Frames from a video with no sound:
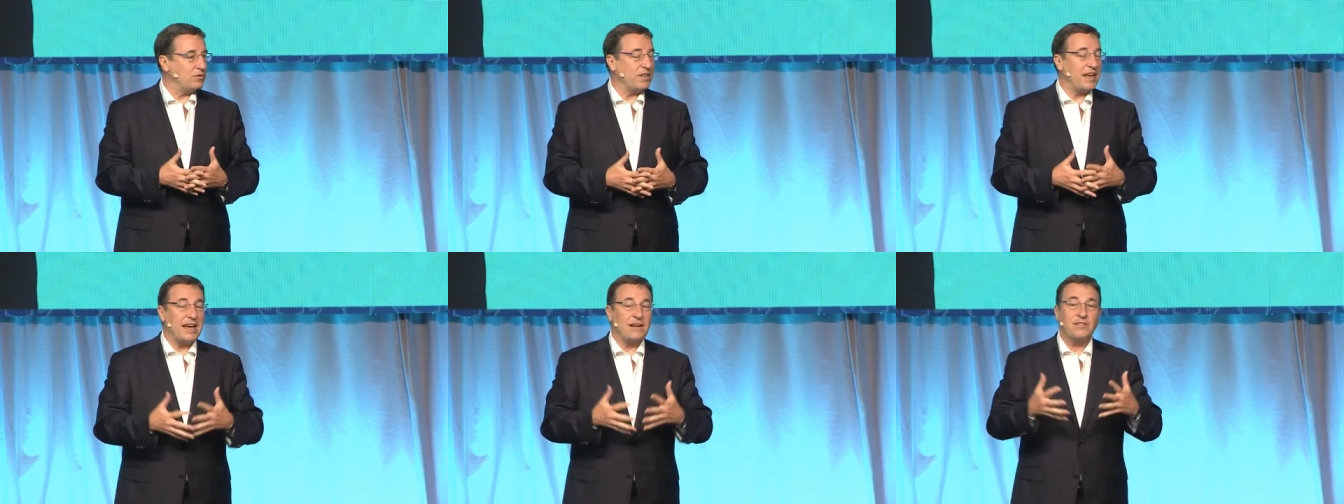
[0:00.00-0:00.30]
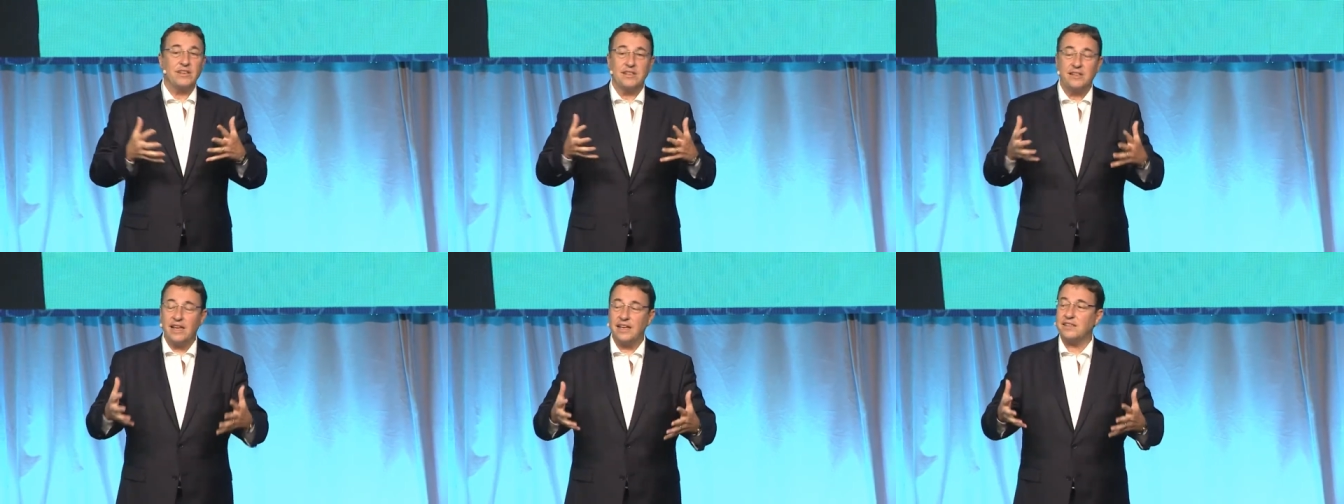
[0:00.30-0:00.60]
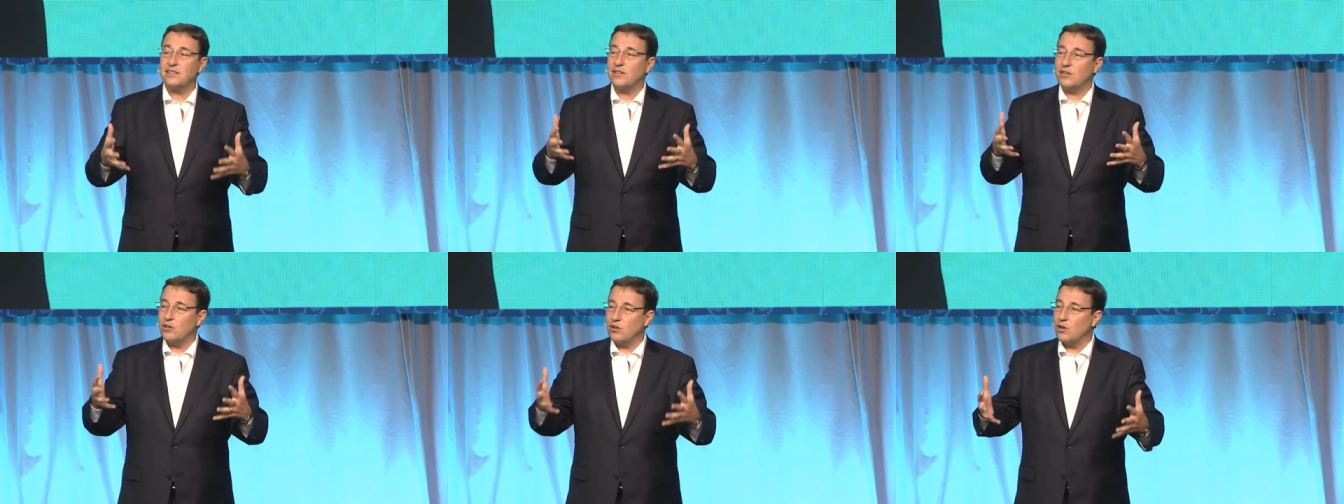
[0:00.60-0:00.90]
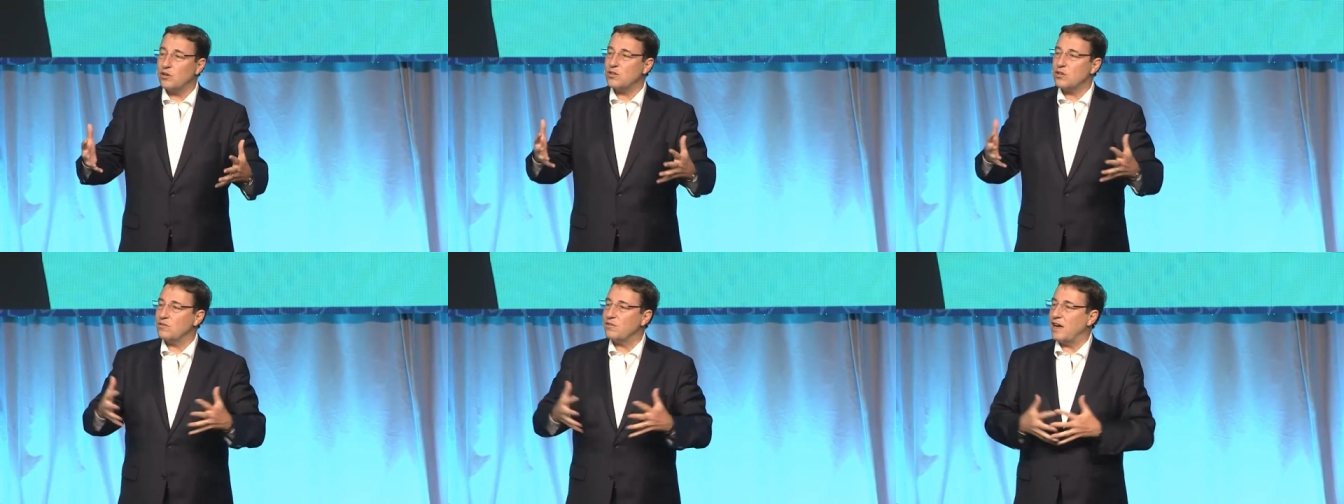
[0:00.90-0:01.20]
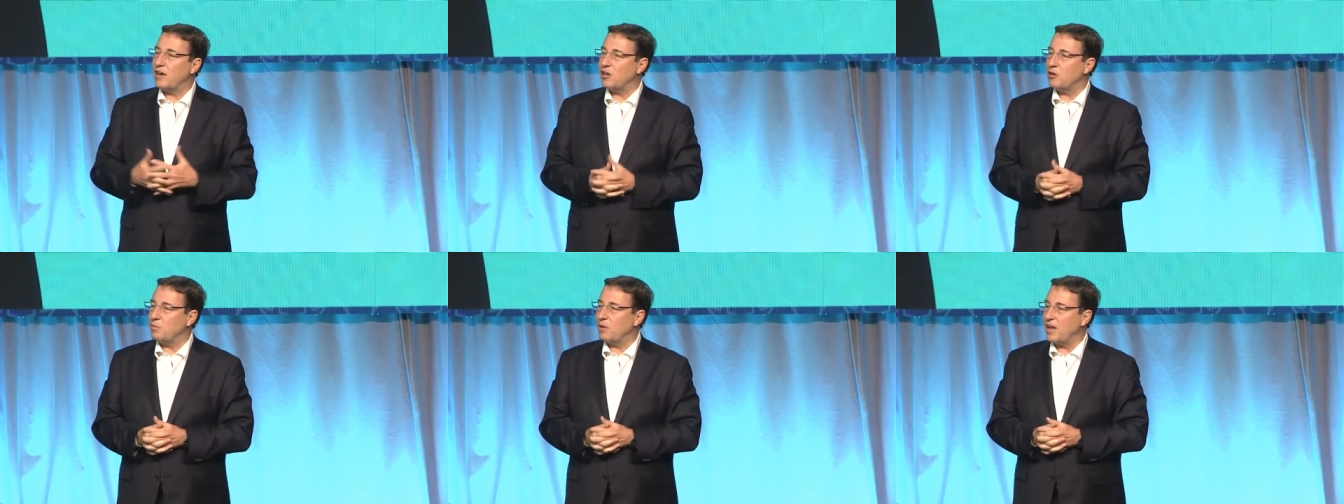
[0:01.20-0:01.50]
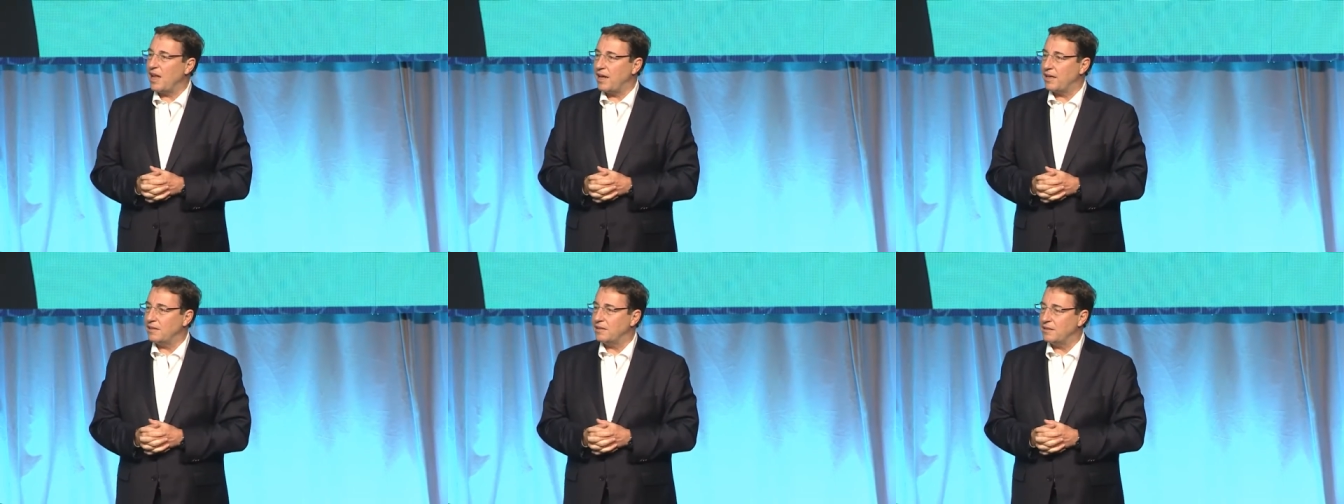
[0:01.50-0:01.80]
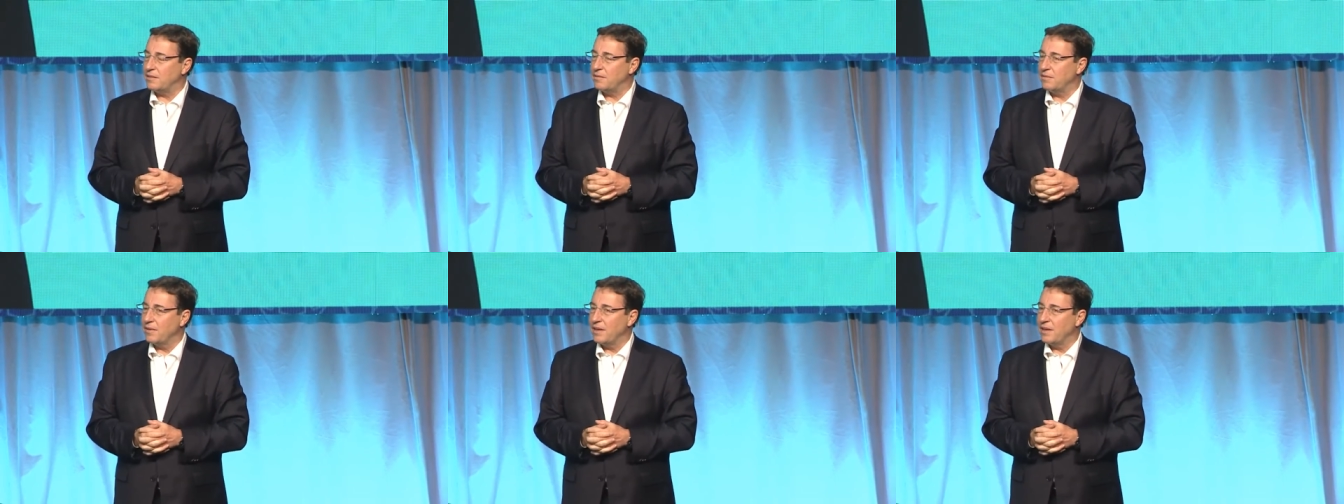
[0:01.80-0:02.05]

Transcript: We have a net loss of arable land.